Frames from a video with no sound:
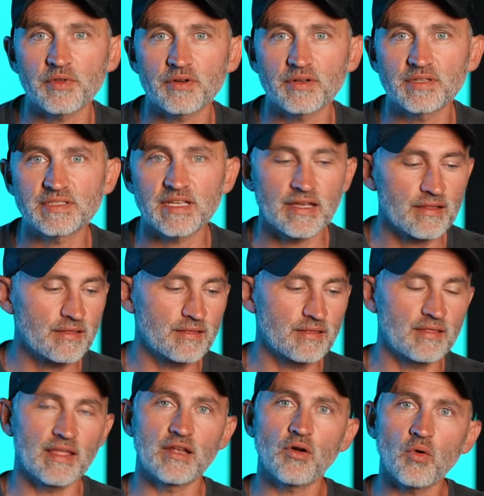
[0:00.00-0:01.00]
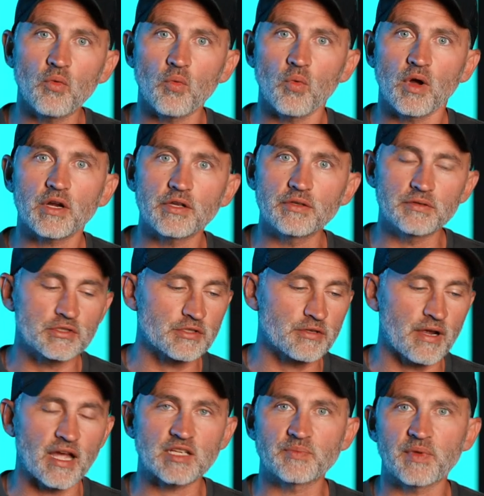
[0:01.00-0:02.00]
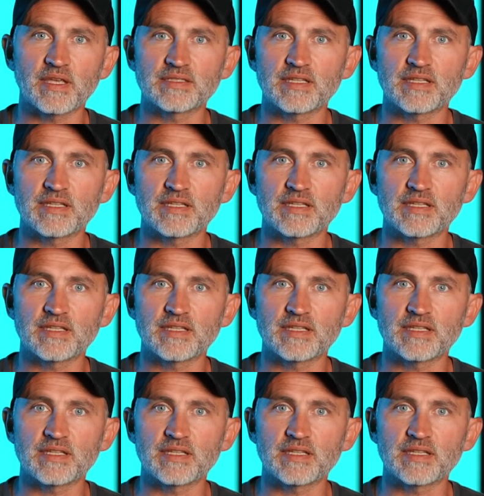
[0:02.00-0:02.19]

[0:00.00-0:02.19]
leaders say they don't want to use tracks because